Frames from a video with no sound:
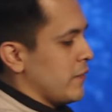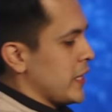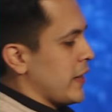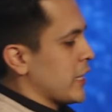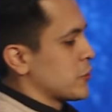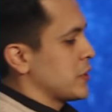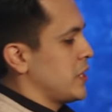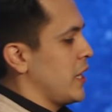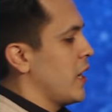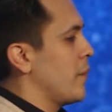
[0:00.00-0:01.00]
of the
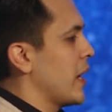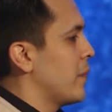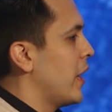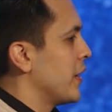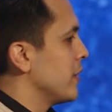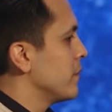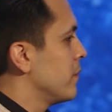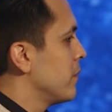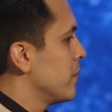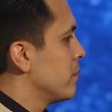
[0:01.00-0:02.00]
electricity on my body.
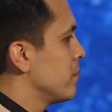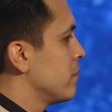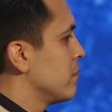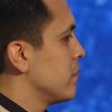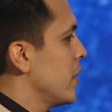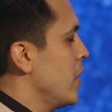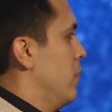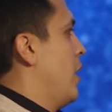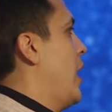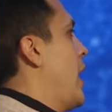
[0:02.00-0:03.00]

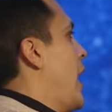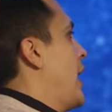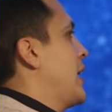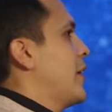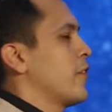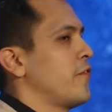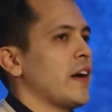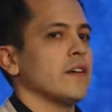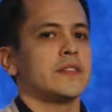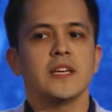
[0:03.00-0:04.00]
I never
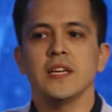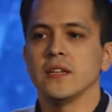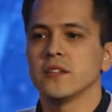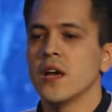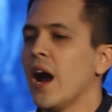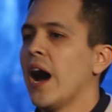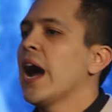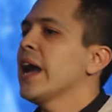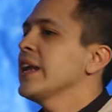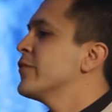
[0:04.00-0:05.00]
felt the heat.
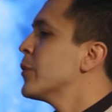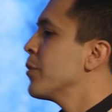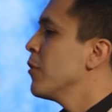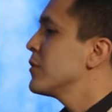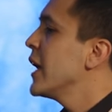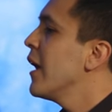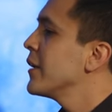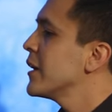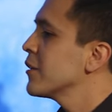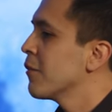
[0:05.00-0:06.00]
I never broke down
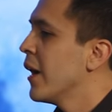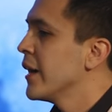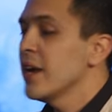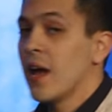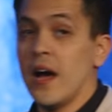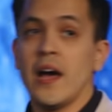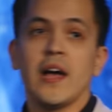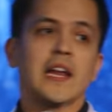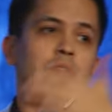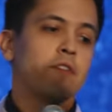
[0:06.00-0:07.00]
and cried.
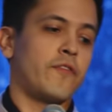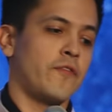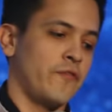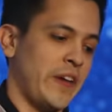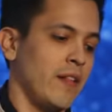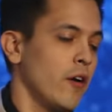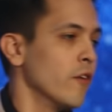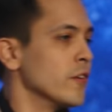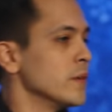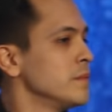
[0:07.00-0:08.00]
I never fell
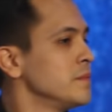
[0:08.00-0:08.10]
over.